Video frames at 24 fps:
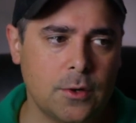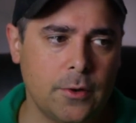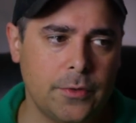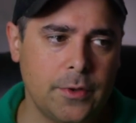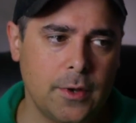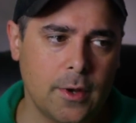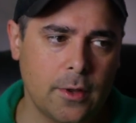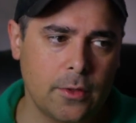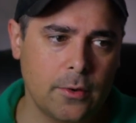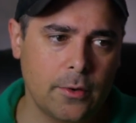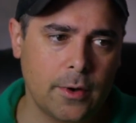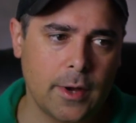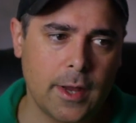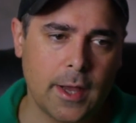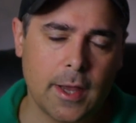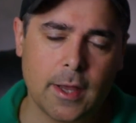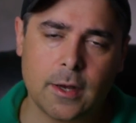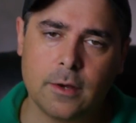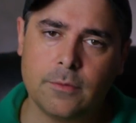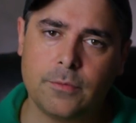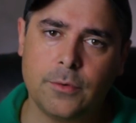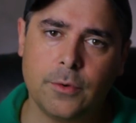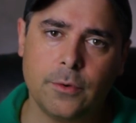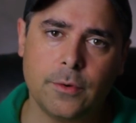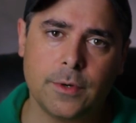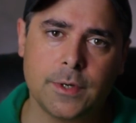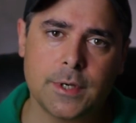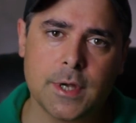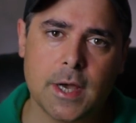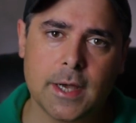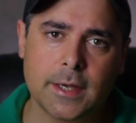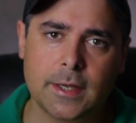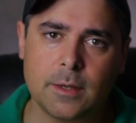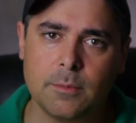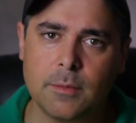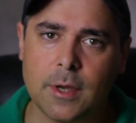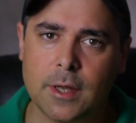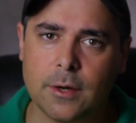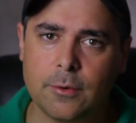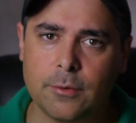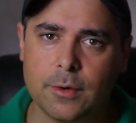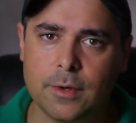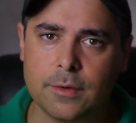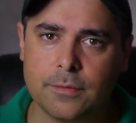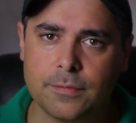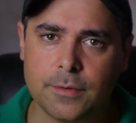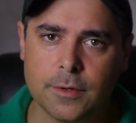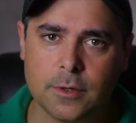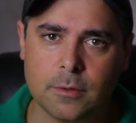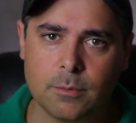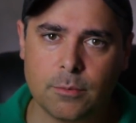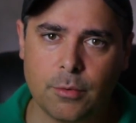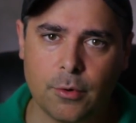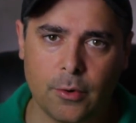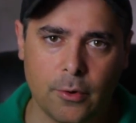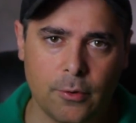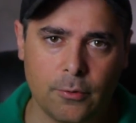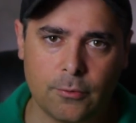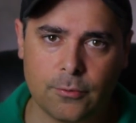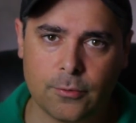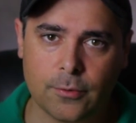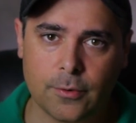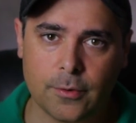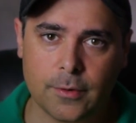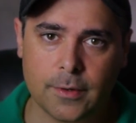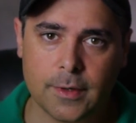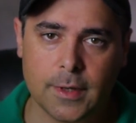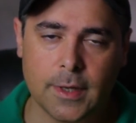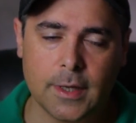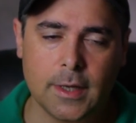On the other hand, if you're a documentary film producer,